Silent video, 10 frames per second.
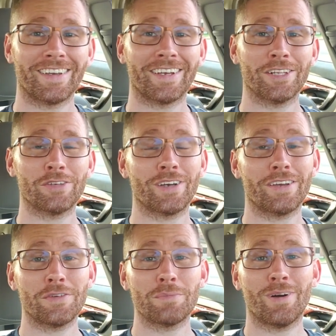Hello
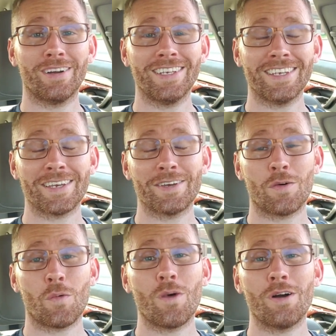everybody
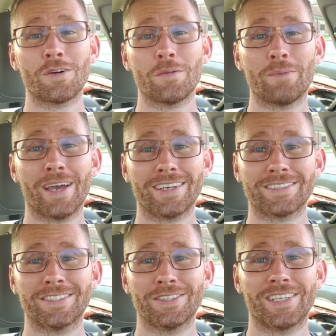and welcome back
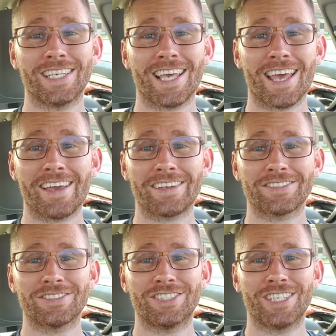to the
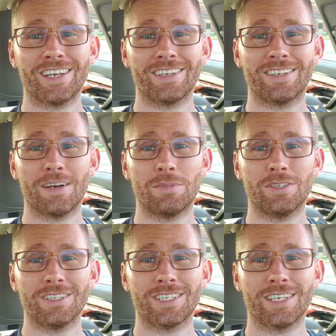
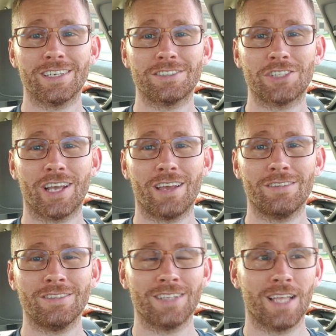XJW Kid
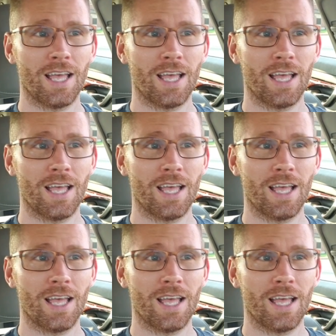channel.